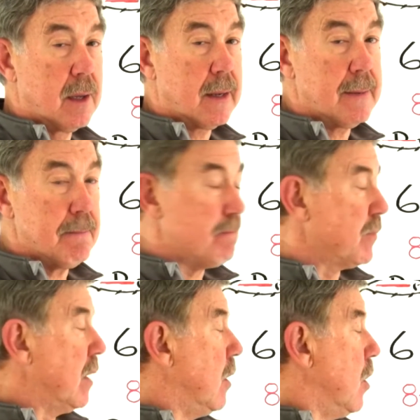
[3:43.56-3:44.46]
Right?
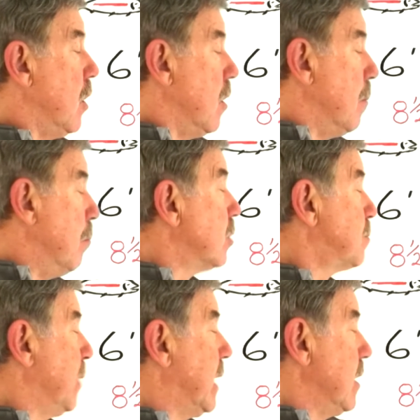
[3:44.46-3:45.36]

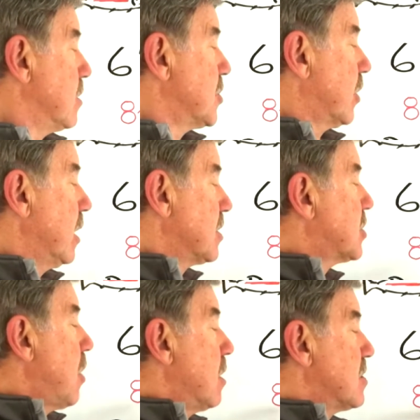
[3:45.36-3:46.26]
Most beginners are going to
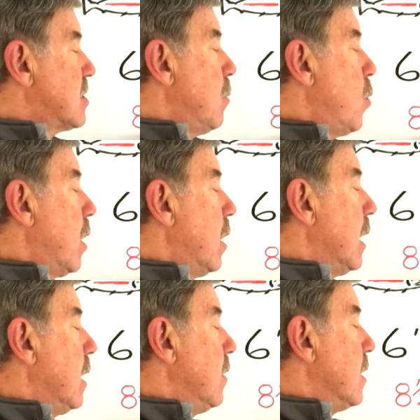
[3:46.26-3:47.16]
start somewhere
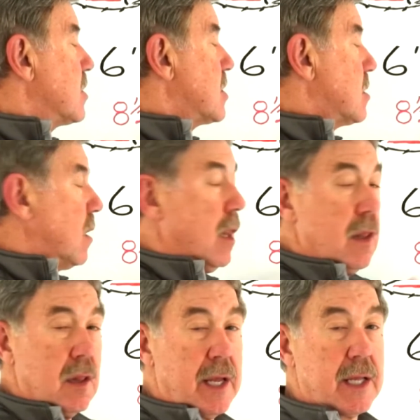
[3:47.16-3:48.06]
in this
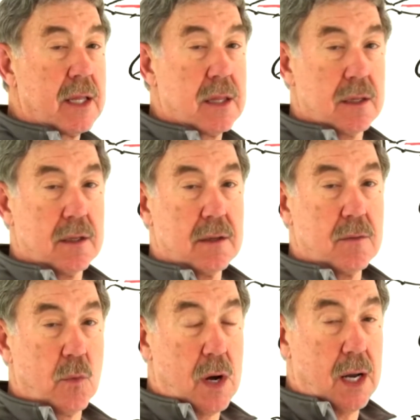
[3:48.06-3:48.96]
length
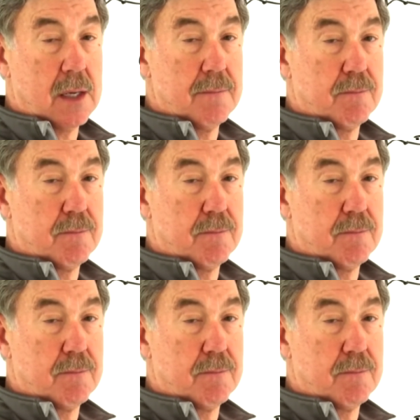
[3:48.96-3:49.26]
rod,